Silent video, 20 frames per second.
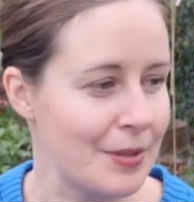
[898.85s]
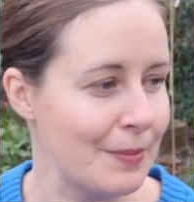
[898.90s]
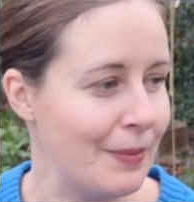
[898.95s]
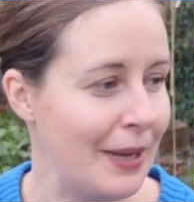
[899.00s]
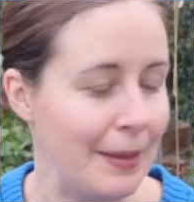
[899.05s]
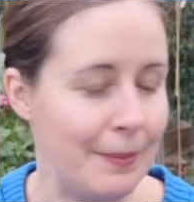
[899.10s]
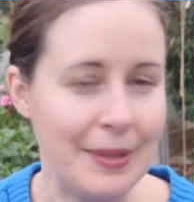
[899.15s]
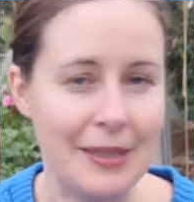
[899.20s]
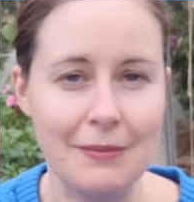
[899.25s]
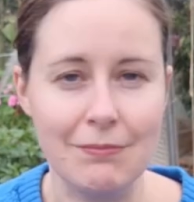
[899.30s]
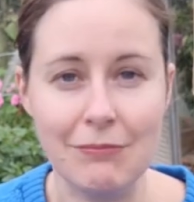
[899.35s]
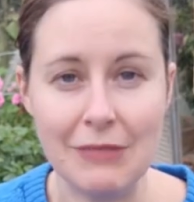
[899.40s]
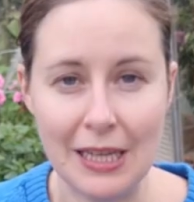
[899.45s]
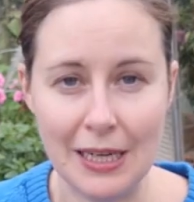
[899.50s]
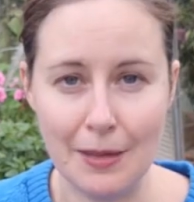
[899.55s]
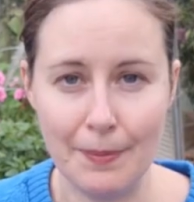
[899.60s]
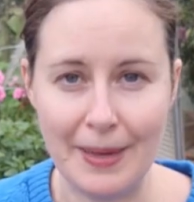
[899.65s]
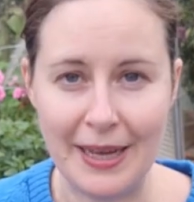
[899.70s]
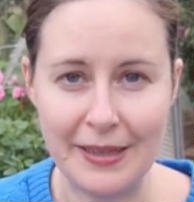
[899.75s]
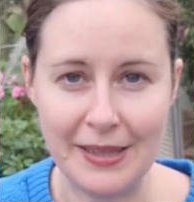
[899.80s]
maybe
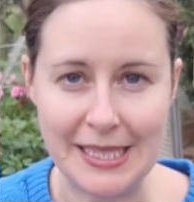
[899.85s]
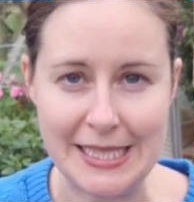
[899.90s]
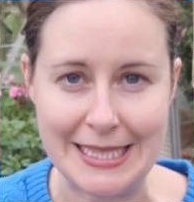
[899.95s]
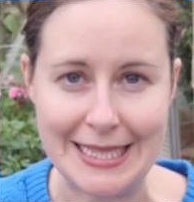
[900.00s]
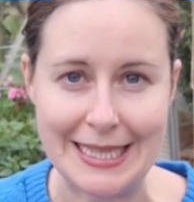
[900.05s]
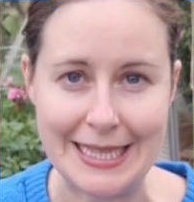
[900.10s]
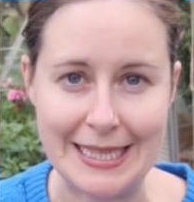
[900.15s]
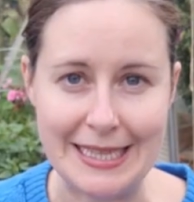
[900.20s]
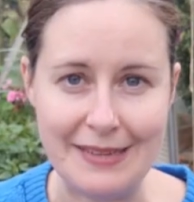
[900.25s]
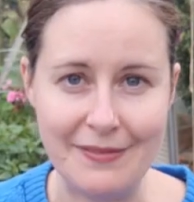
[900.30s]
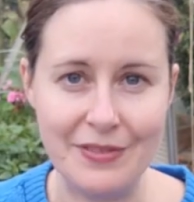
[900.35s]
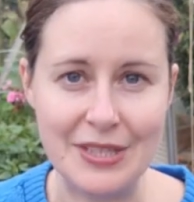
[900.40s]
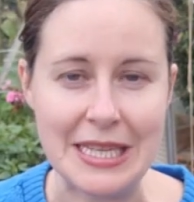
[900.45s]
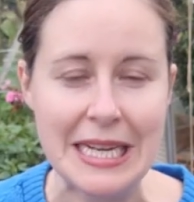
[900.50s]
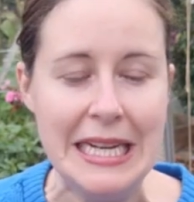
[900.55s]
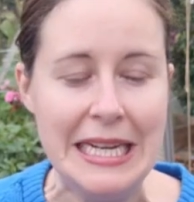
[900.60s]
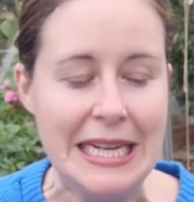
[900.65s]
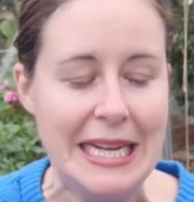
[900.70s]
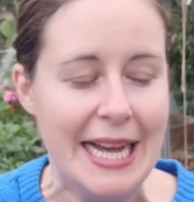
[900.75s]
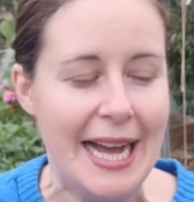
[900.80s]
think about these leaves,
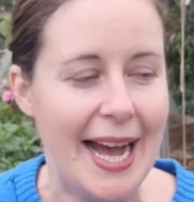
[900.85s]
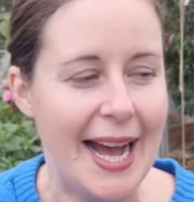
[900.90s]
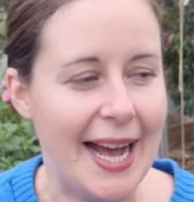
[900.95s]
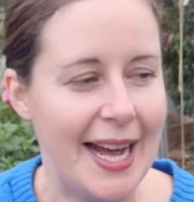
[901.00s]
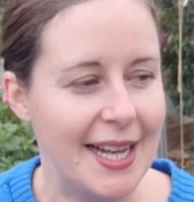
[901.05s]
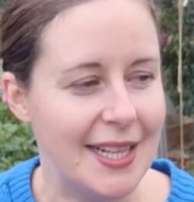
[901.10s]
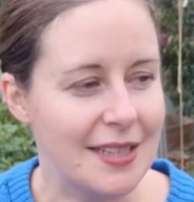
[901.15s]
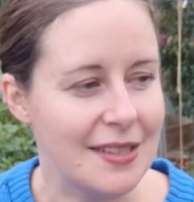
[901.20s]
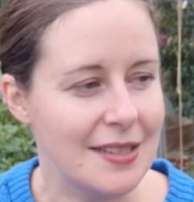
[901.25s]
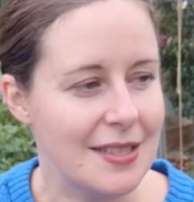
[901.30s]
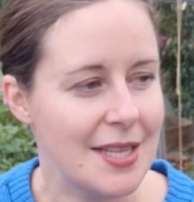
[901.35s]
and